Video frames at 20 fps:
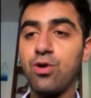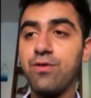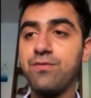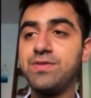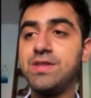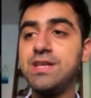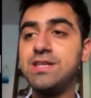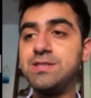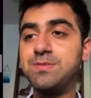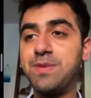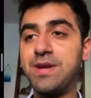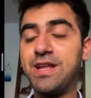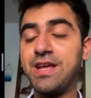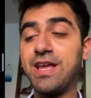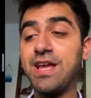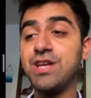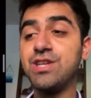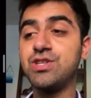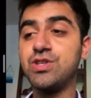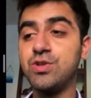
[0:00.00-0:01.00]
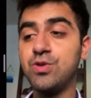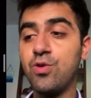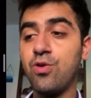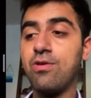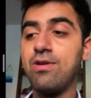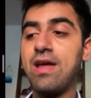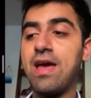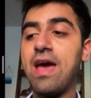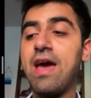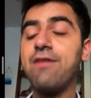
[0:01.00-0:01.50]
of these medication
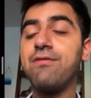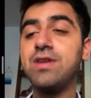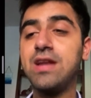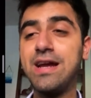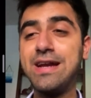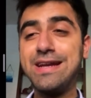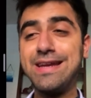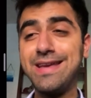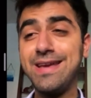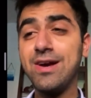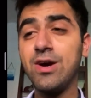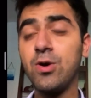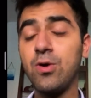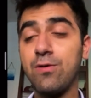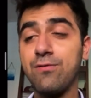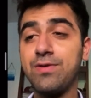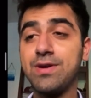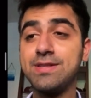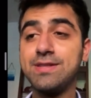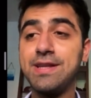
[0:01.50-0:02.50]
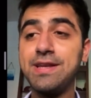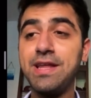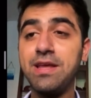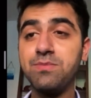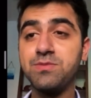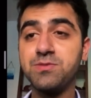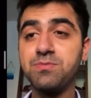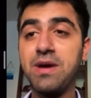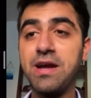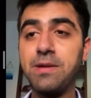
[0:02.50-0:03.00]
or have an idea of what the
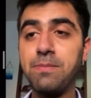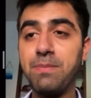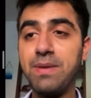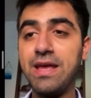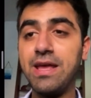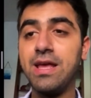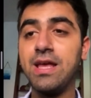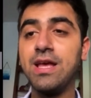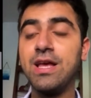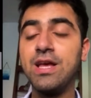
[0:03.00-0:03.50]
names might be